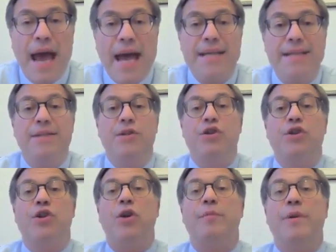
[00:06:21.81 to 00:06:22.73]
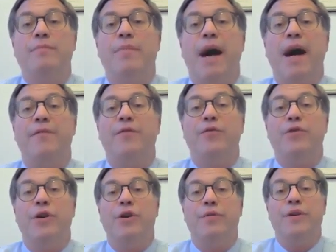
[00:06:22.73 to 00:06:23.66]
as determined by
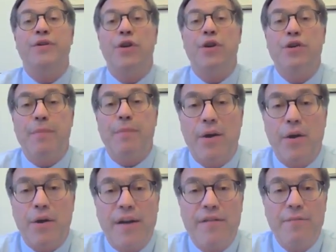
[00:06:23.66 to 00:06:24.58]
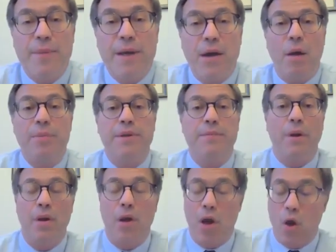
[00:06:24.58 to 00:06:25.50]
future research might not have been
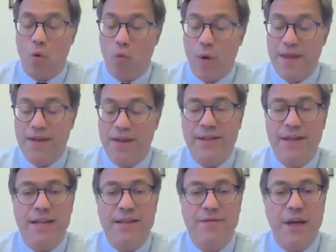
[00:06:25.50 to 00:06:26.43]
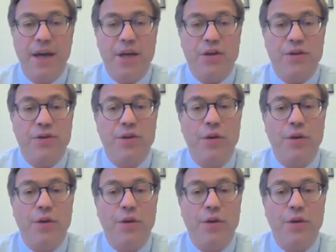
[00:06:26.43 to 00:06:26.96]
optimal with this classification.